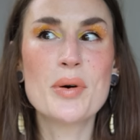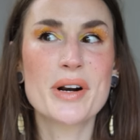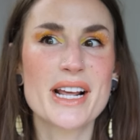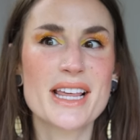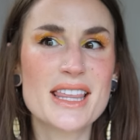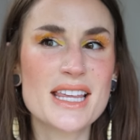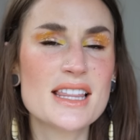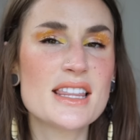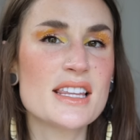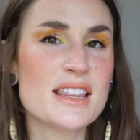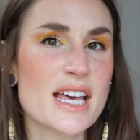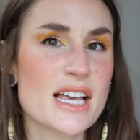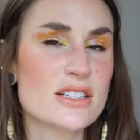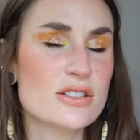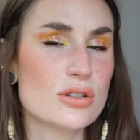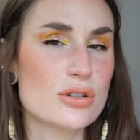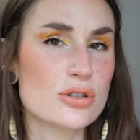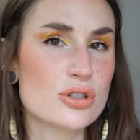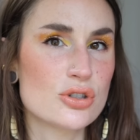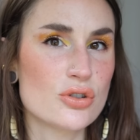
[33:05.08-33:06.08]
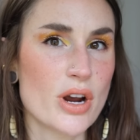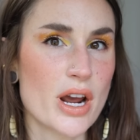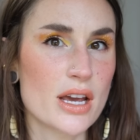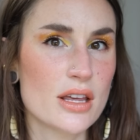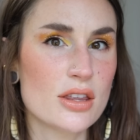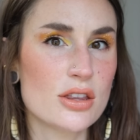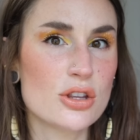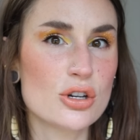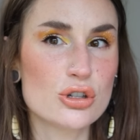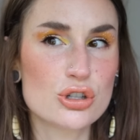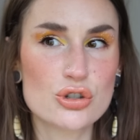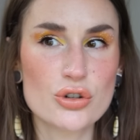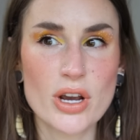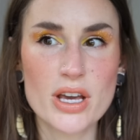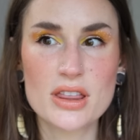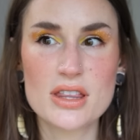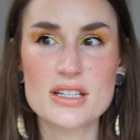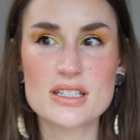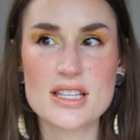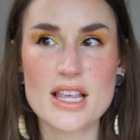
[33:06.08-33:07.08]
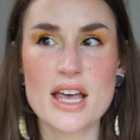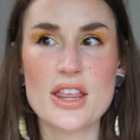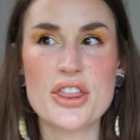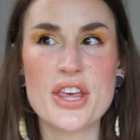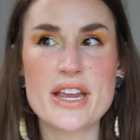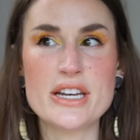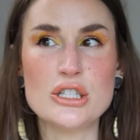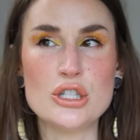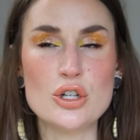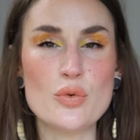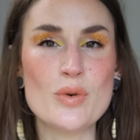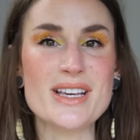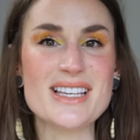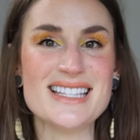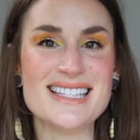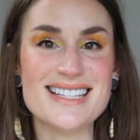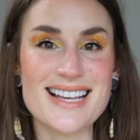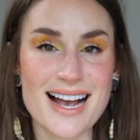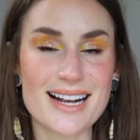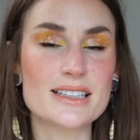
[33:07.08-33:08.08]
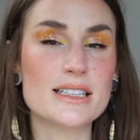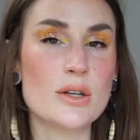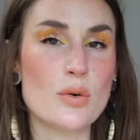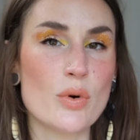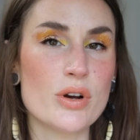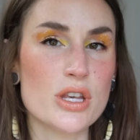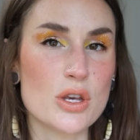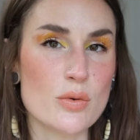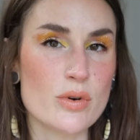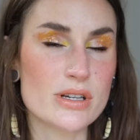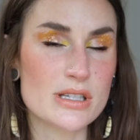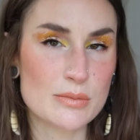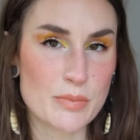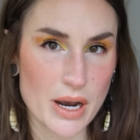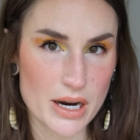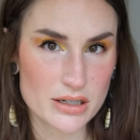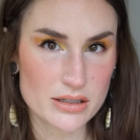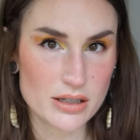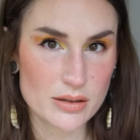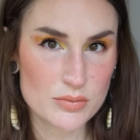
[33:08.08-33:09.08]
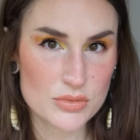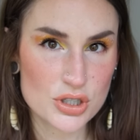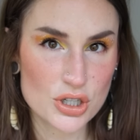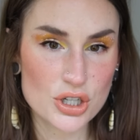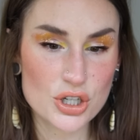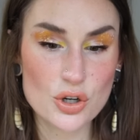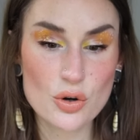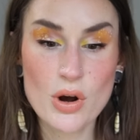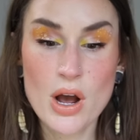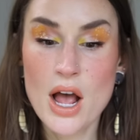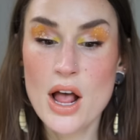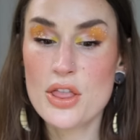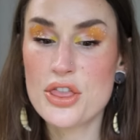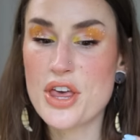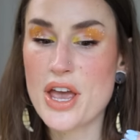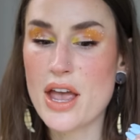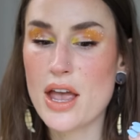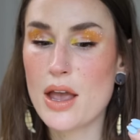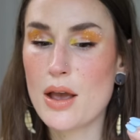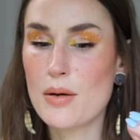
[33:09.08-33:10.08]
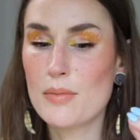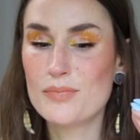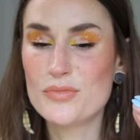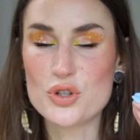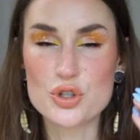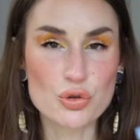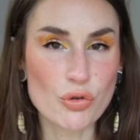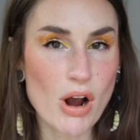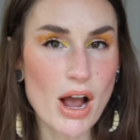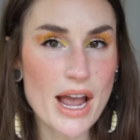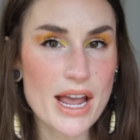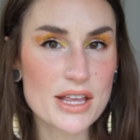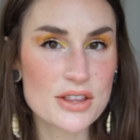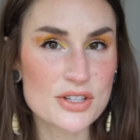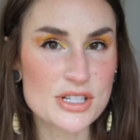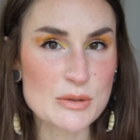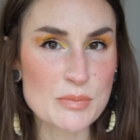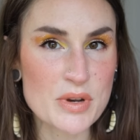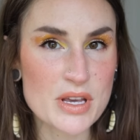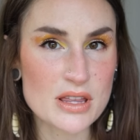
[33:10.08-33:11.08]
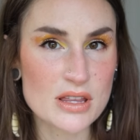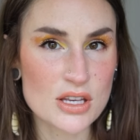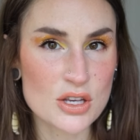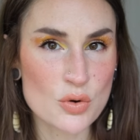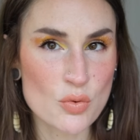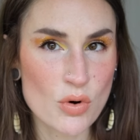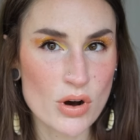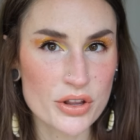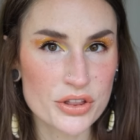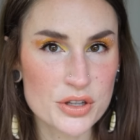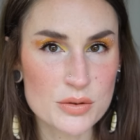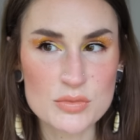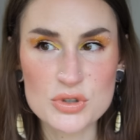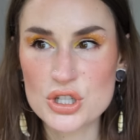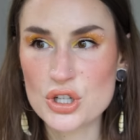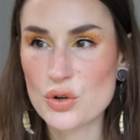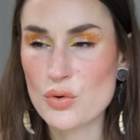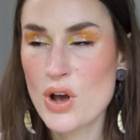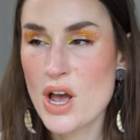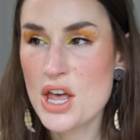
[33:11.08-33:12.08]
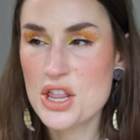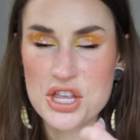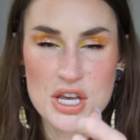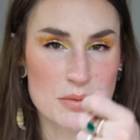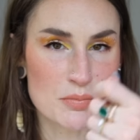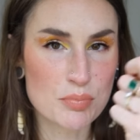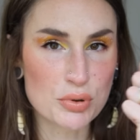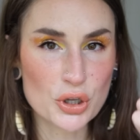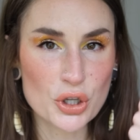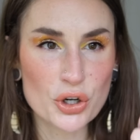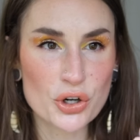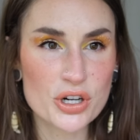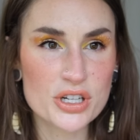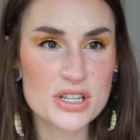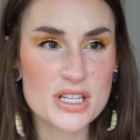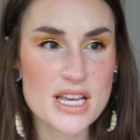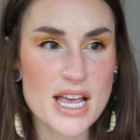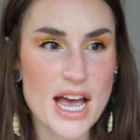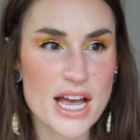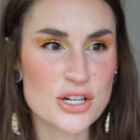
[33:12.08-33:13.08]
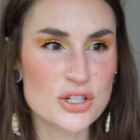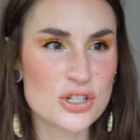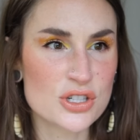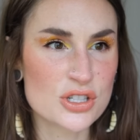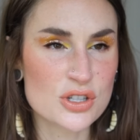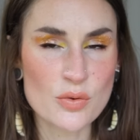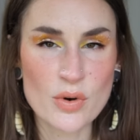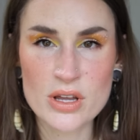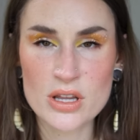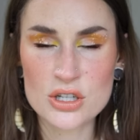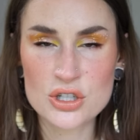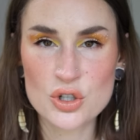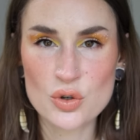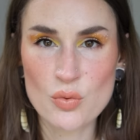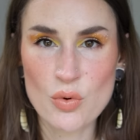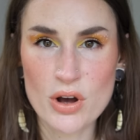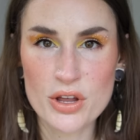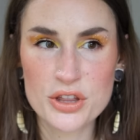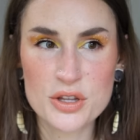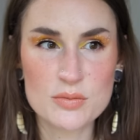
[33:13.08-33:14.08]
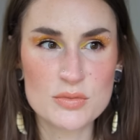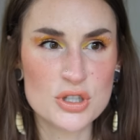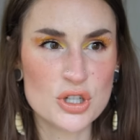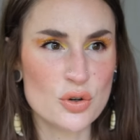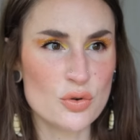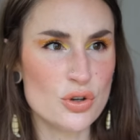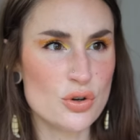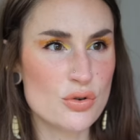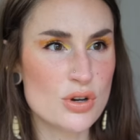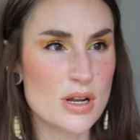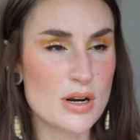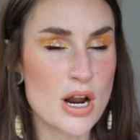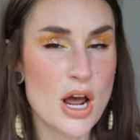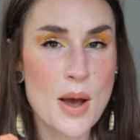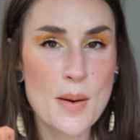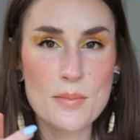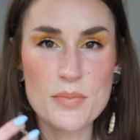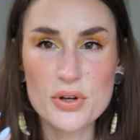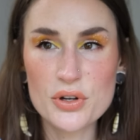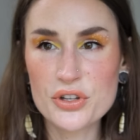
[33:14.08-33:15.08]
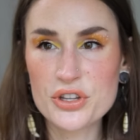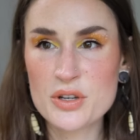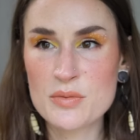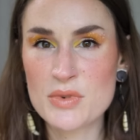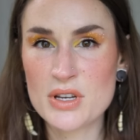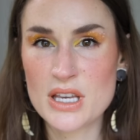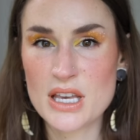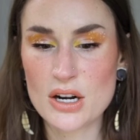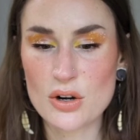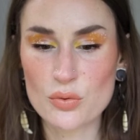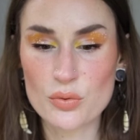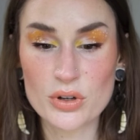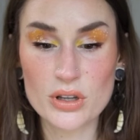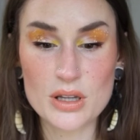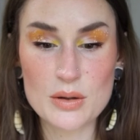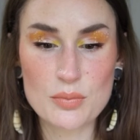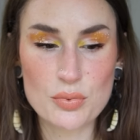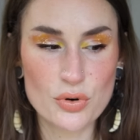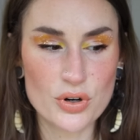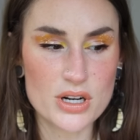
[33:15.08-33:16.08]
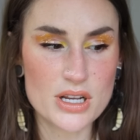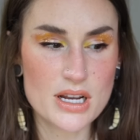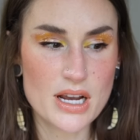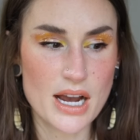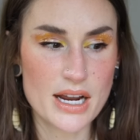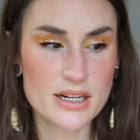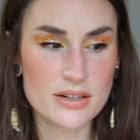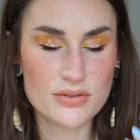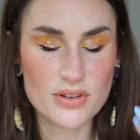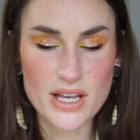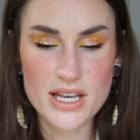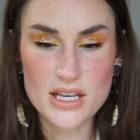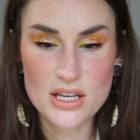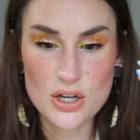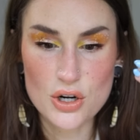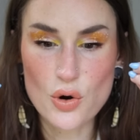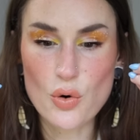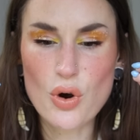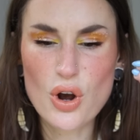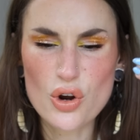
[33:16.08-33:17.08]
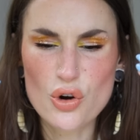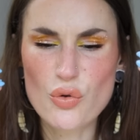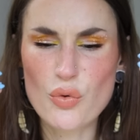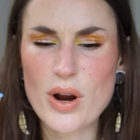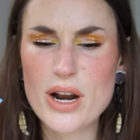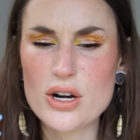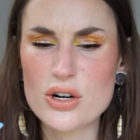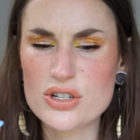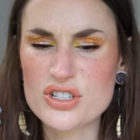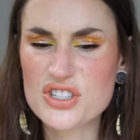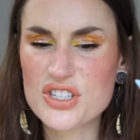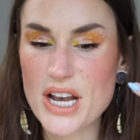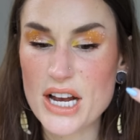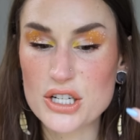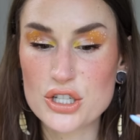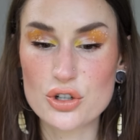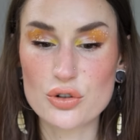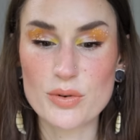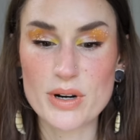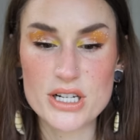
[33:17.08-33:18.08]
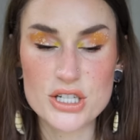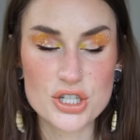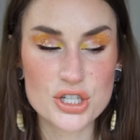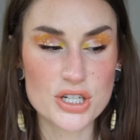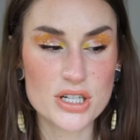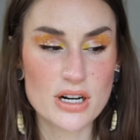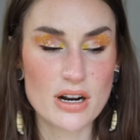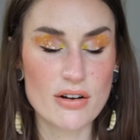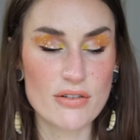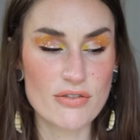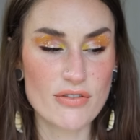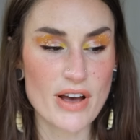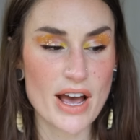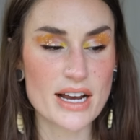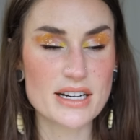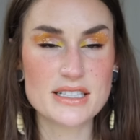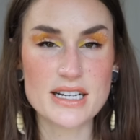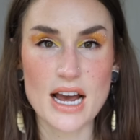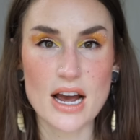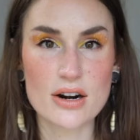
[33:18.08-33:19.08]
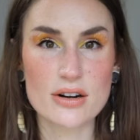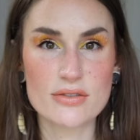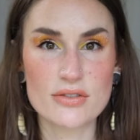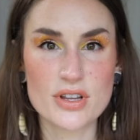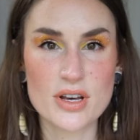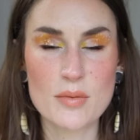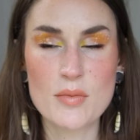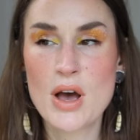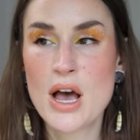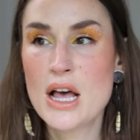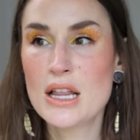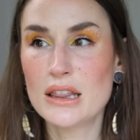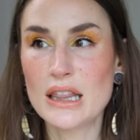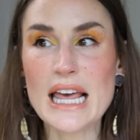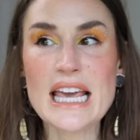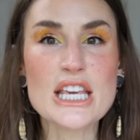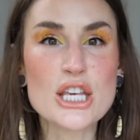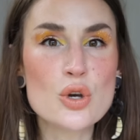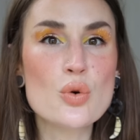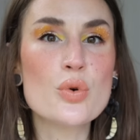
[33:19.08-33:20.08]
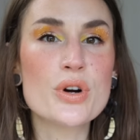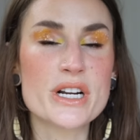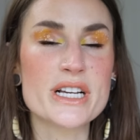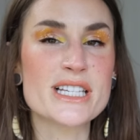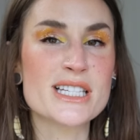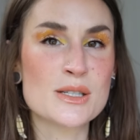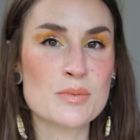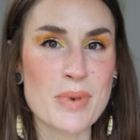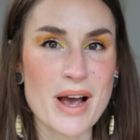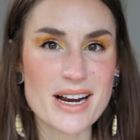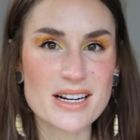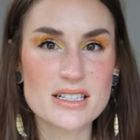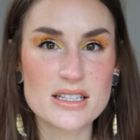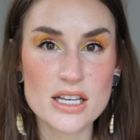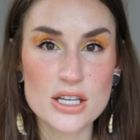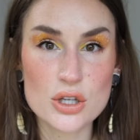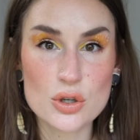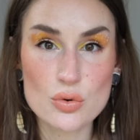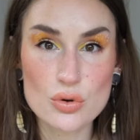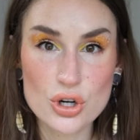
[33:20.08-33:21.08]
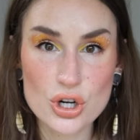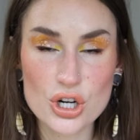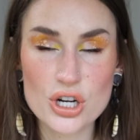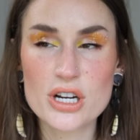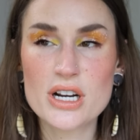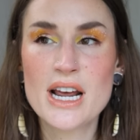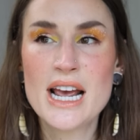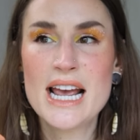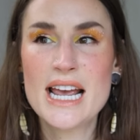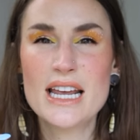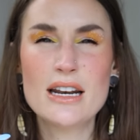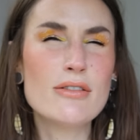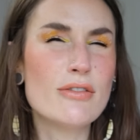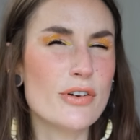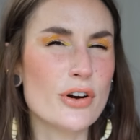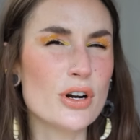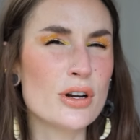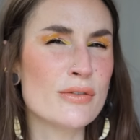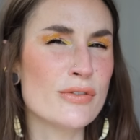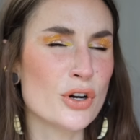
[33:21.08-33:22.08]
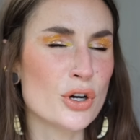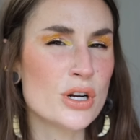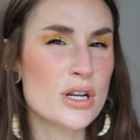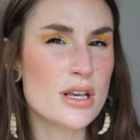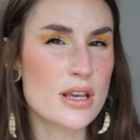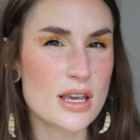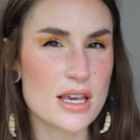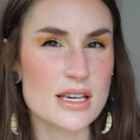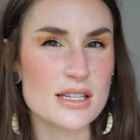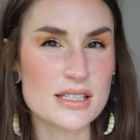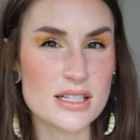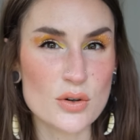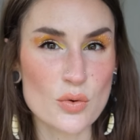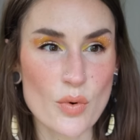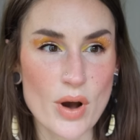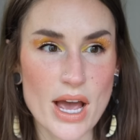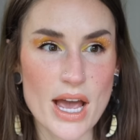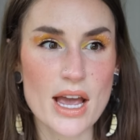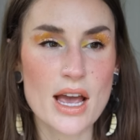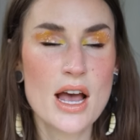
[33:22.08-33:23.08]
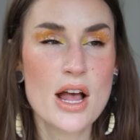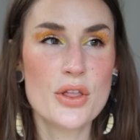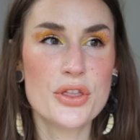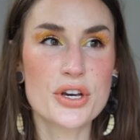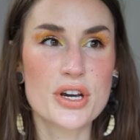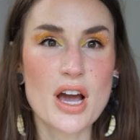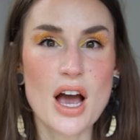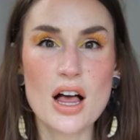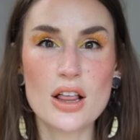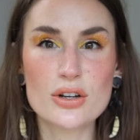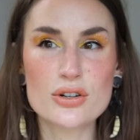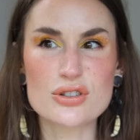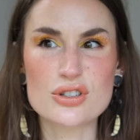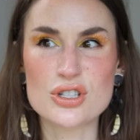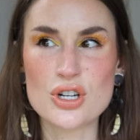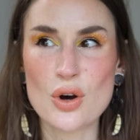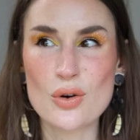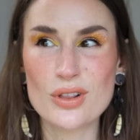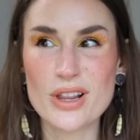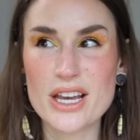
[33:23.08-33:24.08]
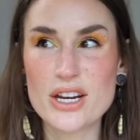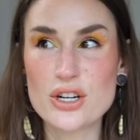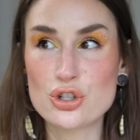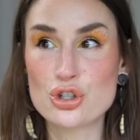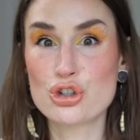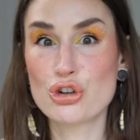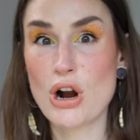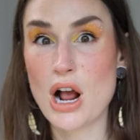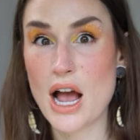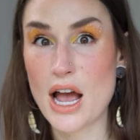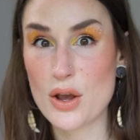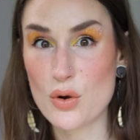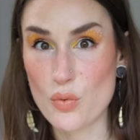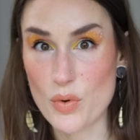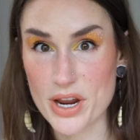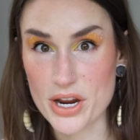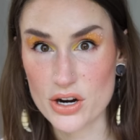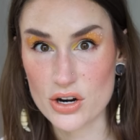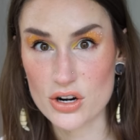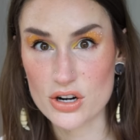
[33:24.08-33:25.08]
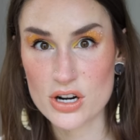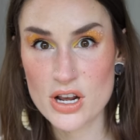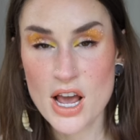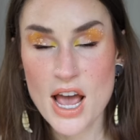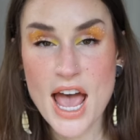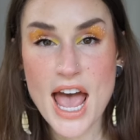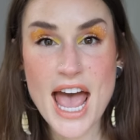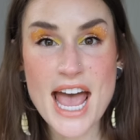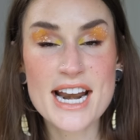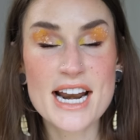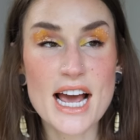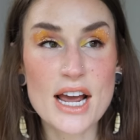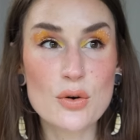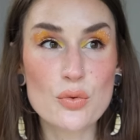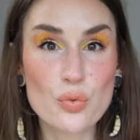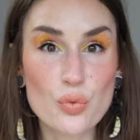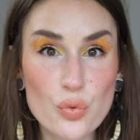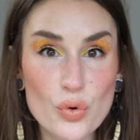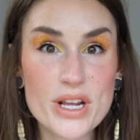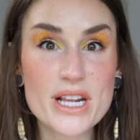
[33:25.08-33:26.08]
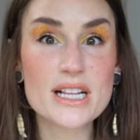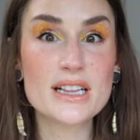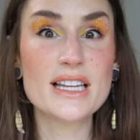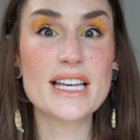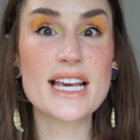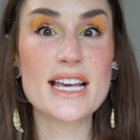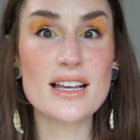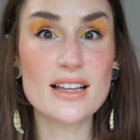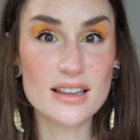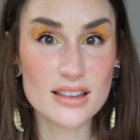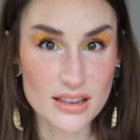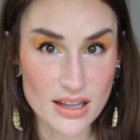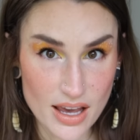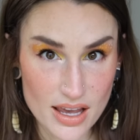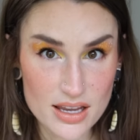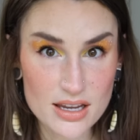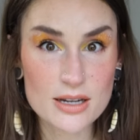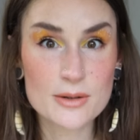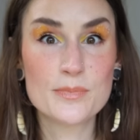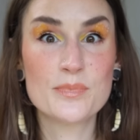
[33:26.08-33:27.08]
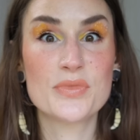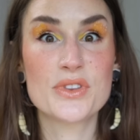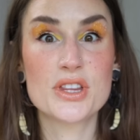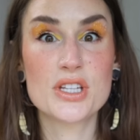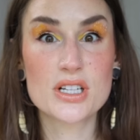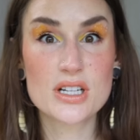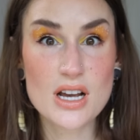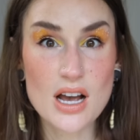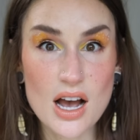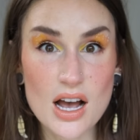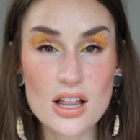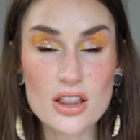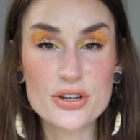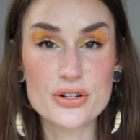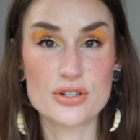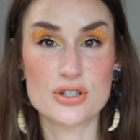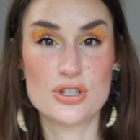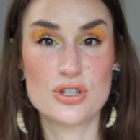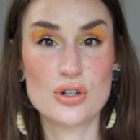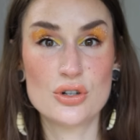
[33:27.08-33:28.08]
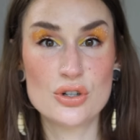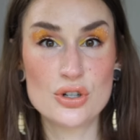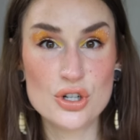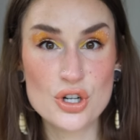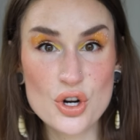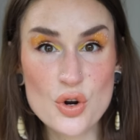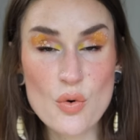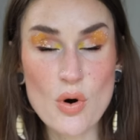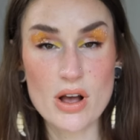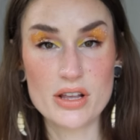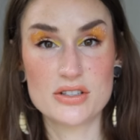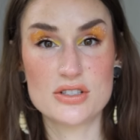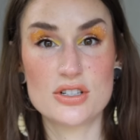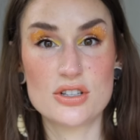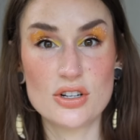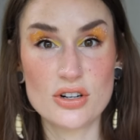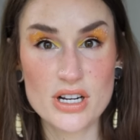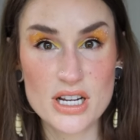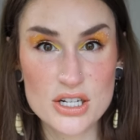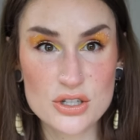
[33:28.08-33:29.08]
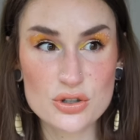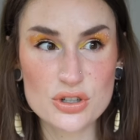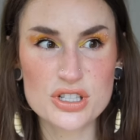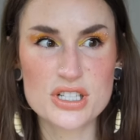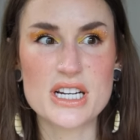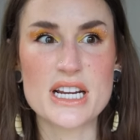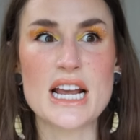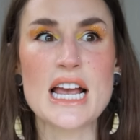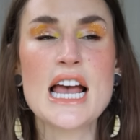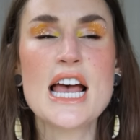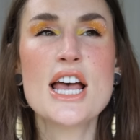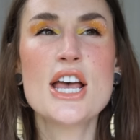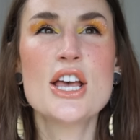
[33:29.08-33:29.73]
but I think that that's their strength. Their strength is that they do exactly what you expect them to do. They dry at the speed that you want them to. They blur at the edges the way that you want them to. You can build them and get a really pretty kind of like, you know, greater saturation effect out of them like you would expect that you could in a very, very easy way. The colors don't like dry weird. And I really like the colors, they're nuanced, they're interesting.